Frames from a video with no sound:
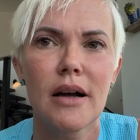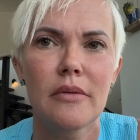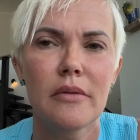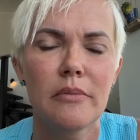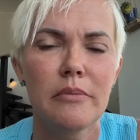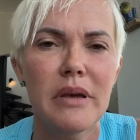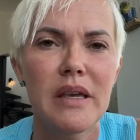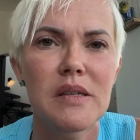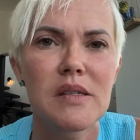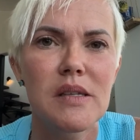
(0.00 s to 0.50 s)

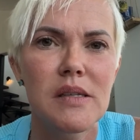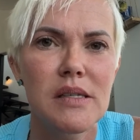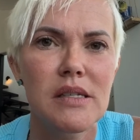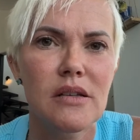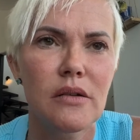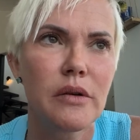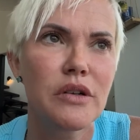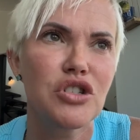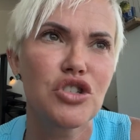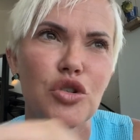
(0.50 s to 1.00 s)
pieces
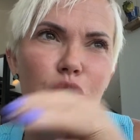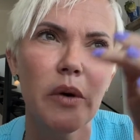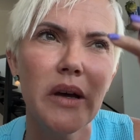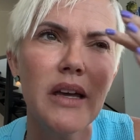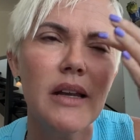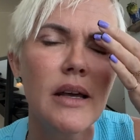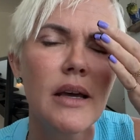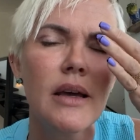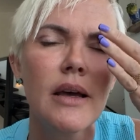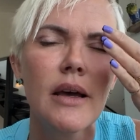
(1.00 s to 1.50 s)
to
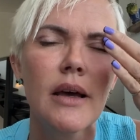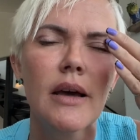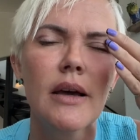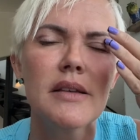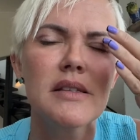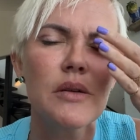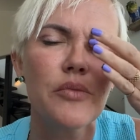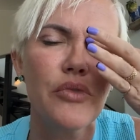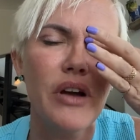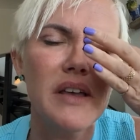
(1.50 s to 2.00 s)
it,
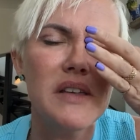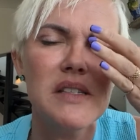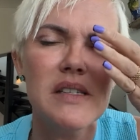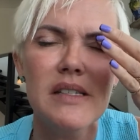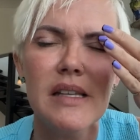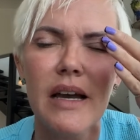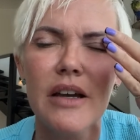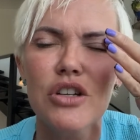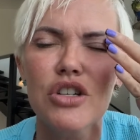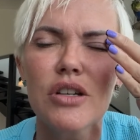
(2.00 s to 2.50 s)
some raised
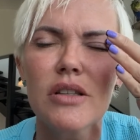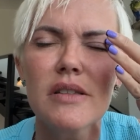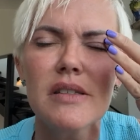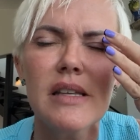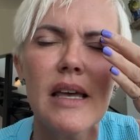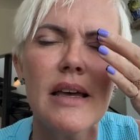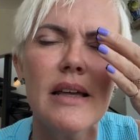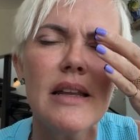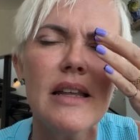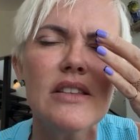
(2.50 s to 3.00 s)
sections.
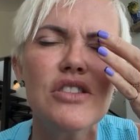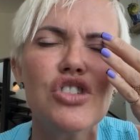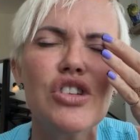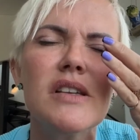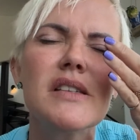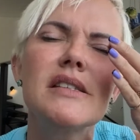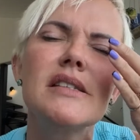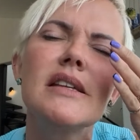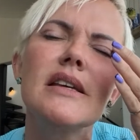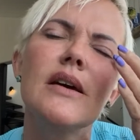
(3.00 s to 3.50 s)
And it's
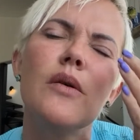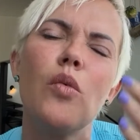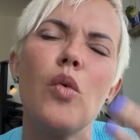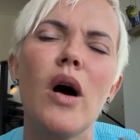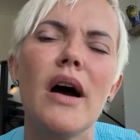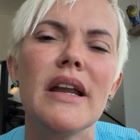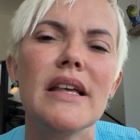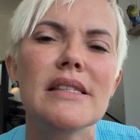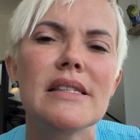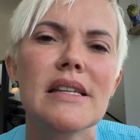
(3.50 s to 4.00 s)
just,
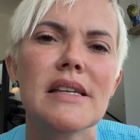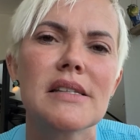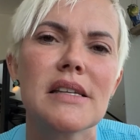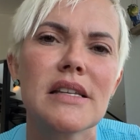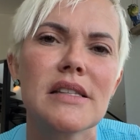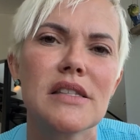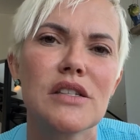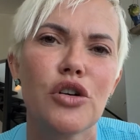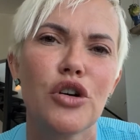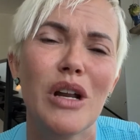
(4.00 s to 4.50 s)
one, it's
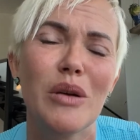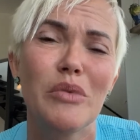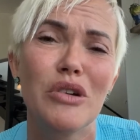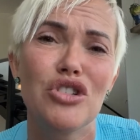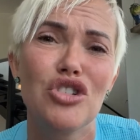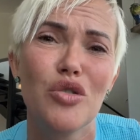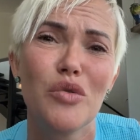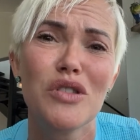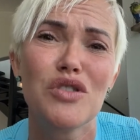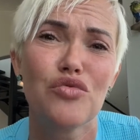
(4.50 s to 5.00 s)
disconcerting, but
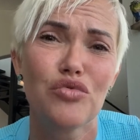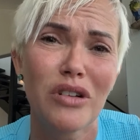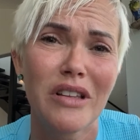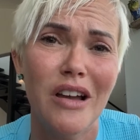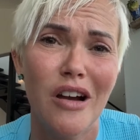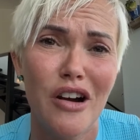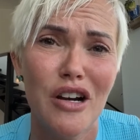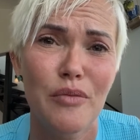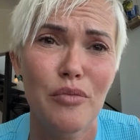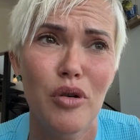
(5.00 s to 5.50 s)
two, it's really
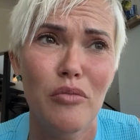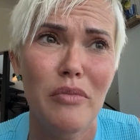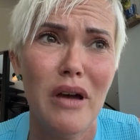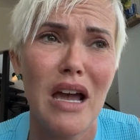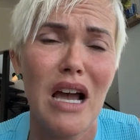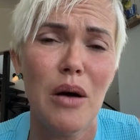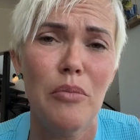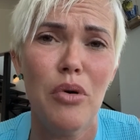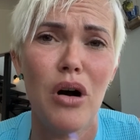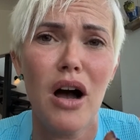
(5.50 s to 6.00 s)
hard to put
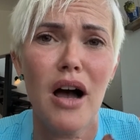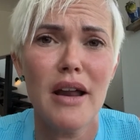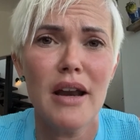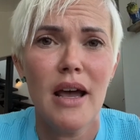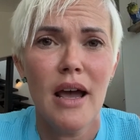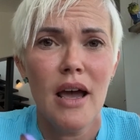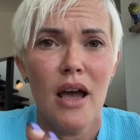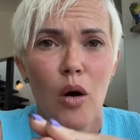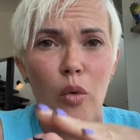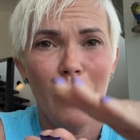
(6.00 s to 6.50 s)
makeup on
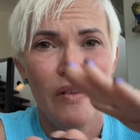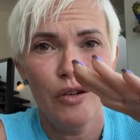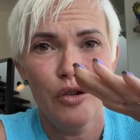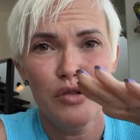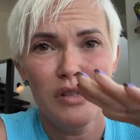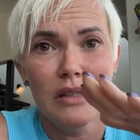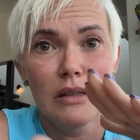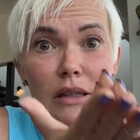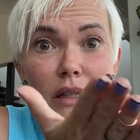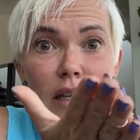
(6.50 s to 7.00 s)
when there's
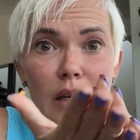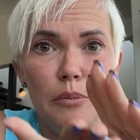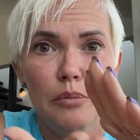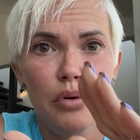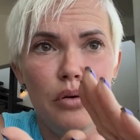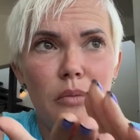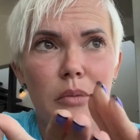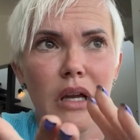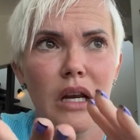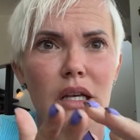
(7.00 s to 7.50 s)
a lip.
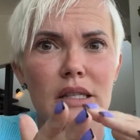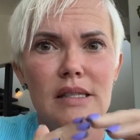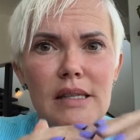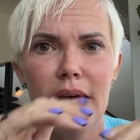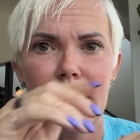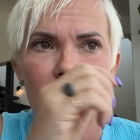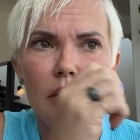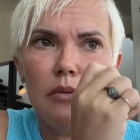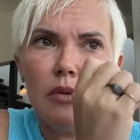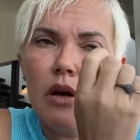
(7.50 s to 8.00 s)
I mean, it's
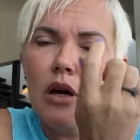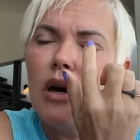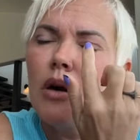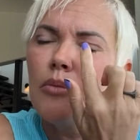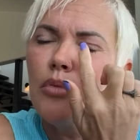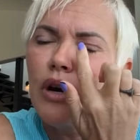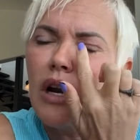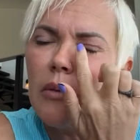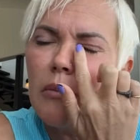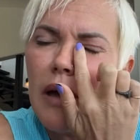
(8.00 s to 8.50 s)
like
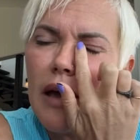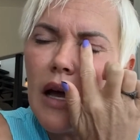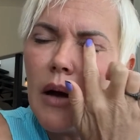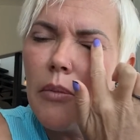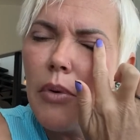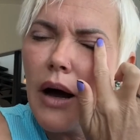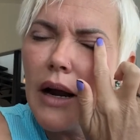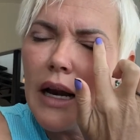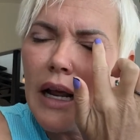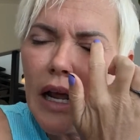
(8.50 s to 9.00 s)
putting makeup
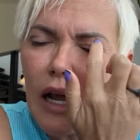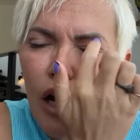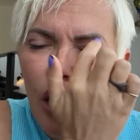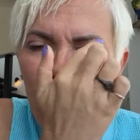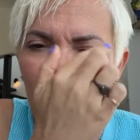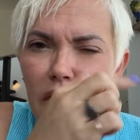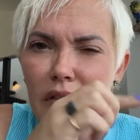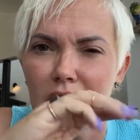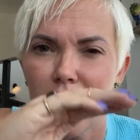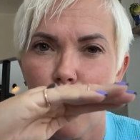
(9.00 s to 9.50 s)
on here
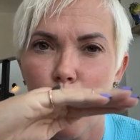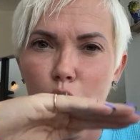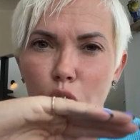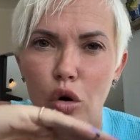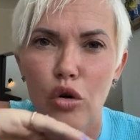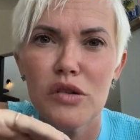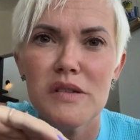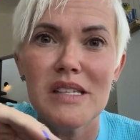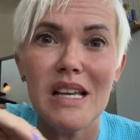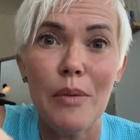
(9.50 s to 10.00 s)
and then a
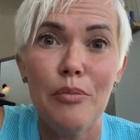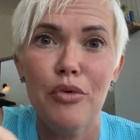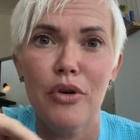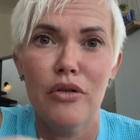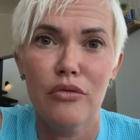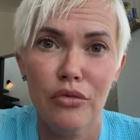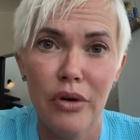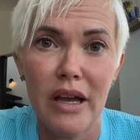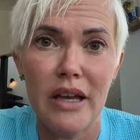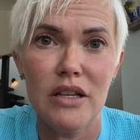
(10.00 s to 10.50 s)
whole separate
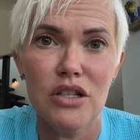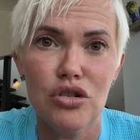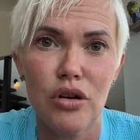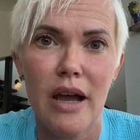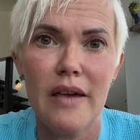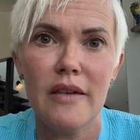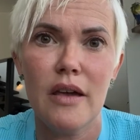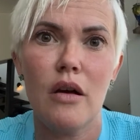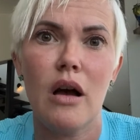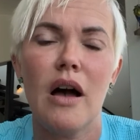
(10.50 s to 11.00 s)
ridge,
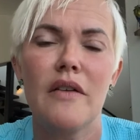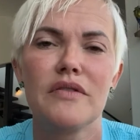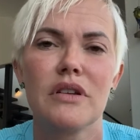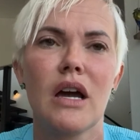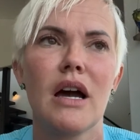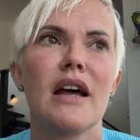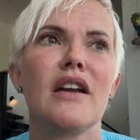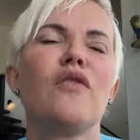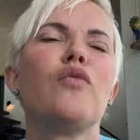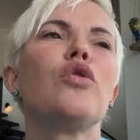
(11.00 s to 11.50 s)
right, that you have to
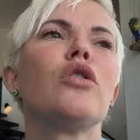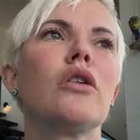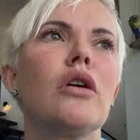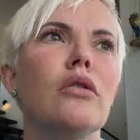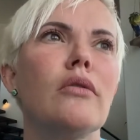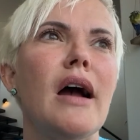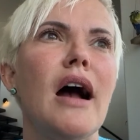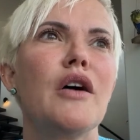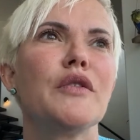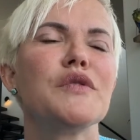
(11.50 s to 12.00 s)
kind of work
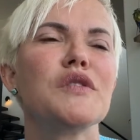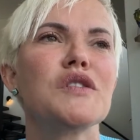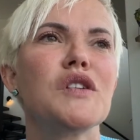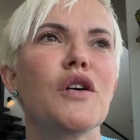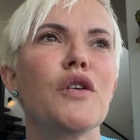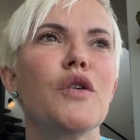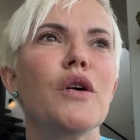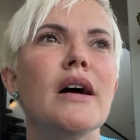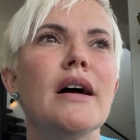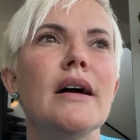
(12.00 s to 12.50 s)
around.
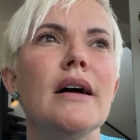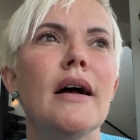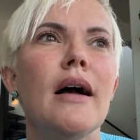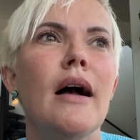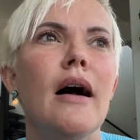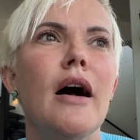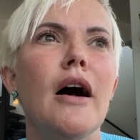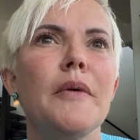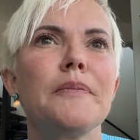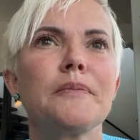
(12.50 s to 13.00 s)
So
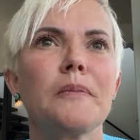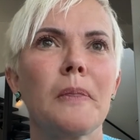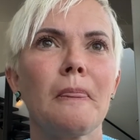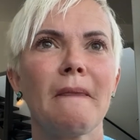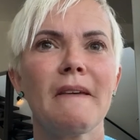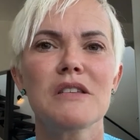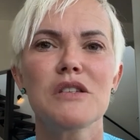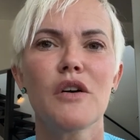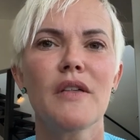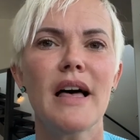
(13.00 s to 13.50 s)

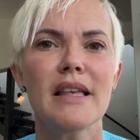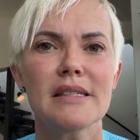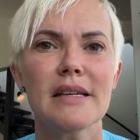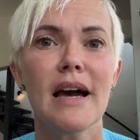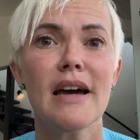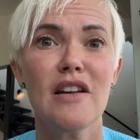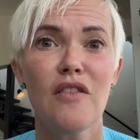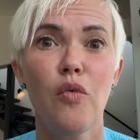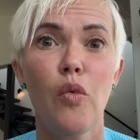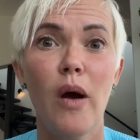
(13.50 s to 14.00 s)
that's
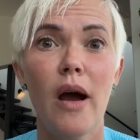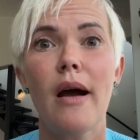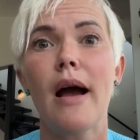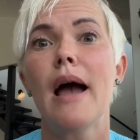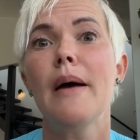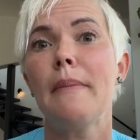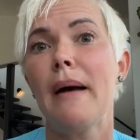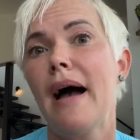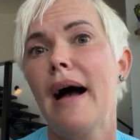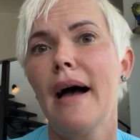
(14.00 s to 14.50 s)
kind of where
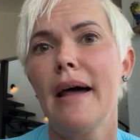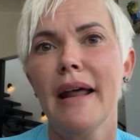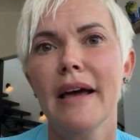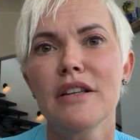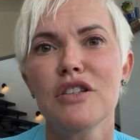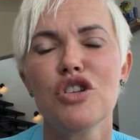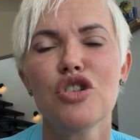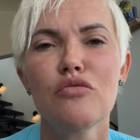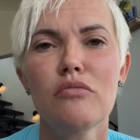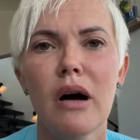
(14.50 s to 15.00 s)
I'm at
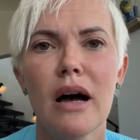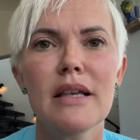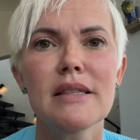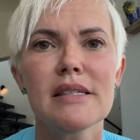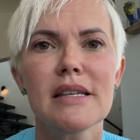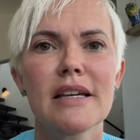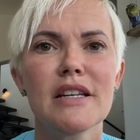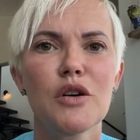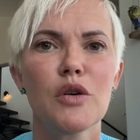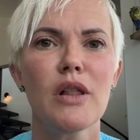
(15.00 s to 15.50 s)
2 months.
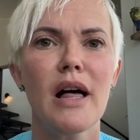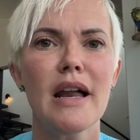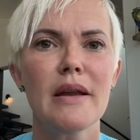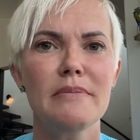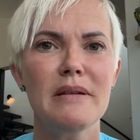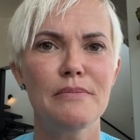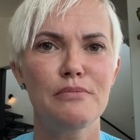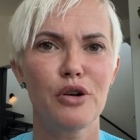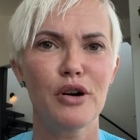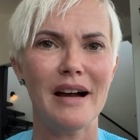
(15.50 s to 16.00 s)
I know a lot of
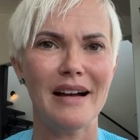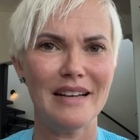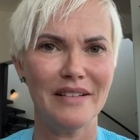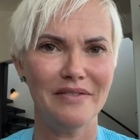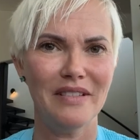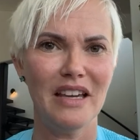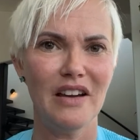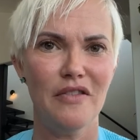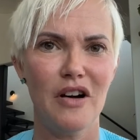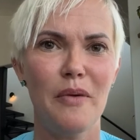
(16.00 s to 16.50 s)
people kind of
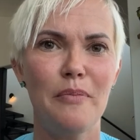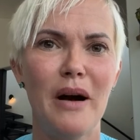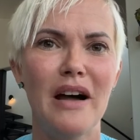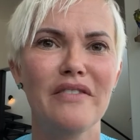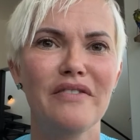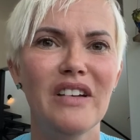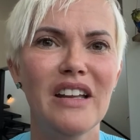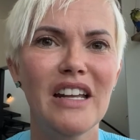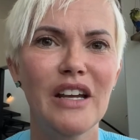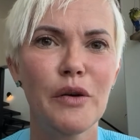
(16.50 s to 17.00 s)
give up on
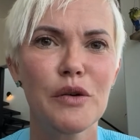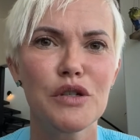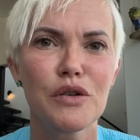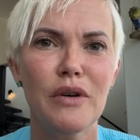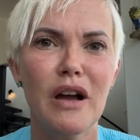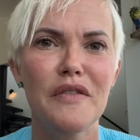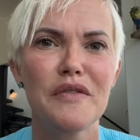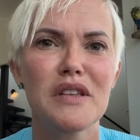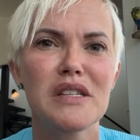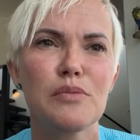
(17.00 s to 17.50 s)
videos
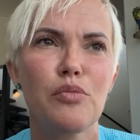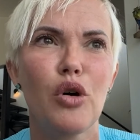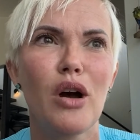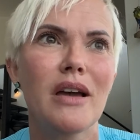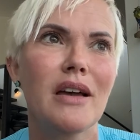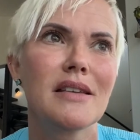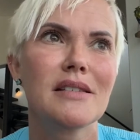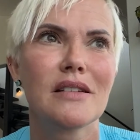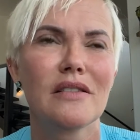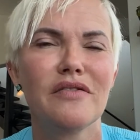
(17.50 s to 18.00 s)
around this point
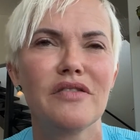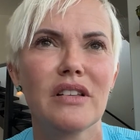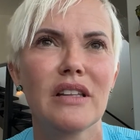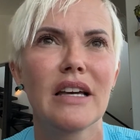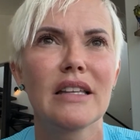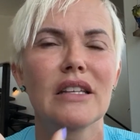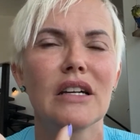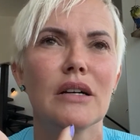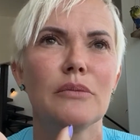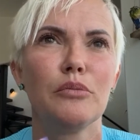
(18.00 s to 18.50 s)
because they feel
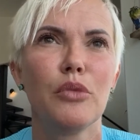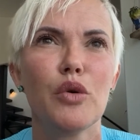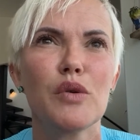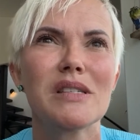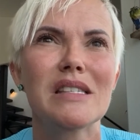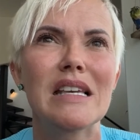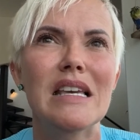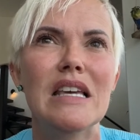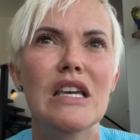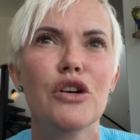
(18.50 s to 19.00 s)
like they're
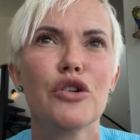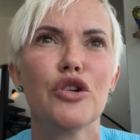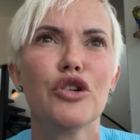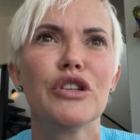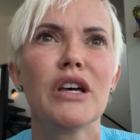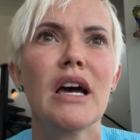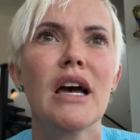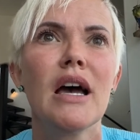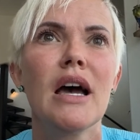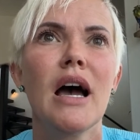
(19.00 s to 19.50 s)
mostly
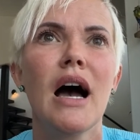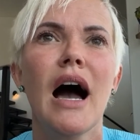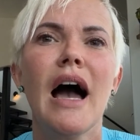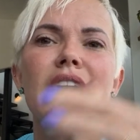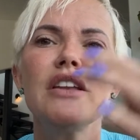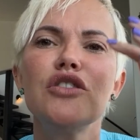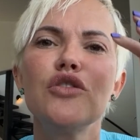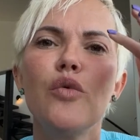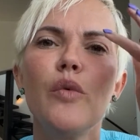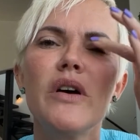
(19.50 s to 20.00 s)
healed. I
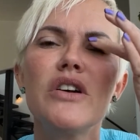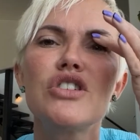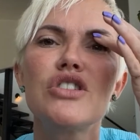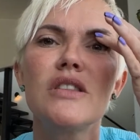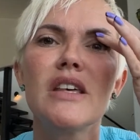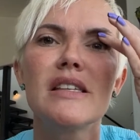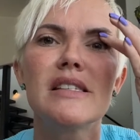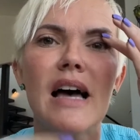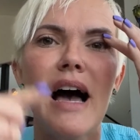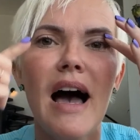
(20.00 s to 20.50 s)
do wish
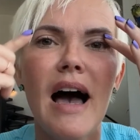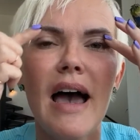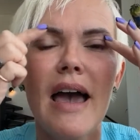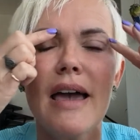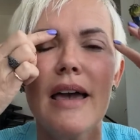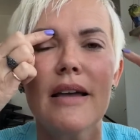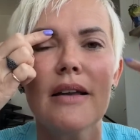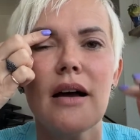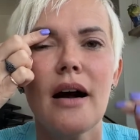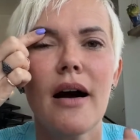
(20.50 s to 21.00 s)
this eye
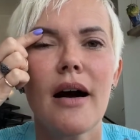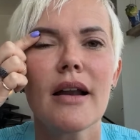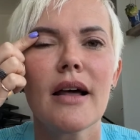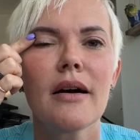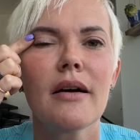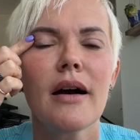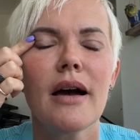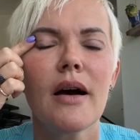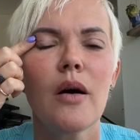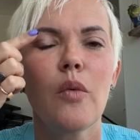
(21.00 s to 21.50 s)

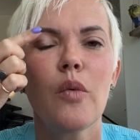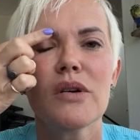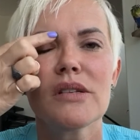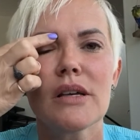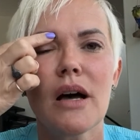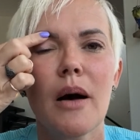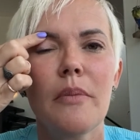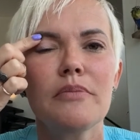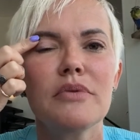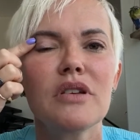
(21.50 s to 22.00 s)
was
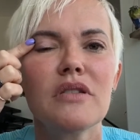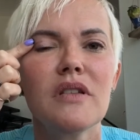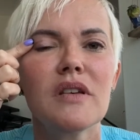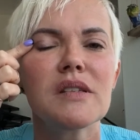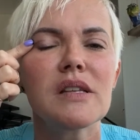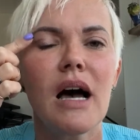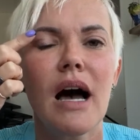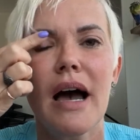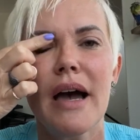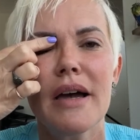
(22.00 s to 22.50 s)
up to
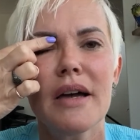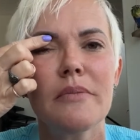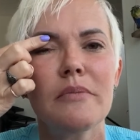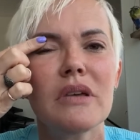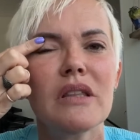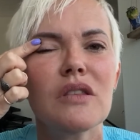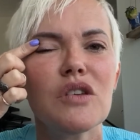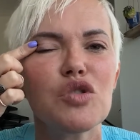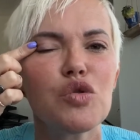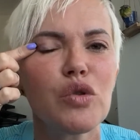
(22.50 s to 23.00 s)
this eye. I
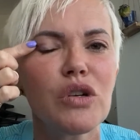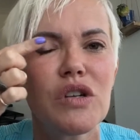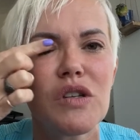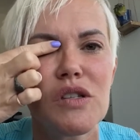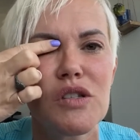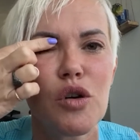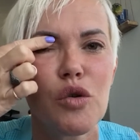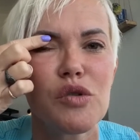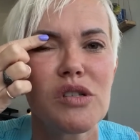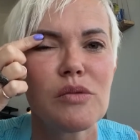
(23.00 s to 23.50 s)
mean, this one is
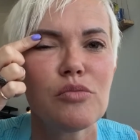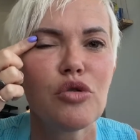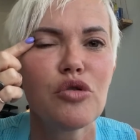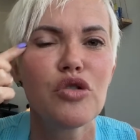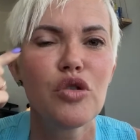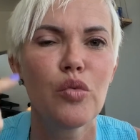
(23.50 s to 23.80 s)
so smooth,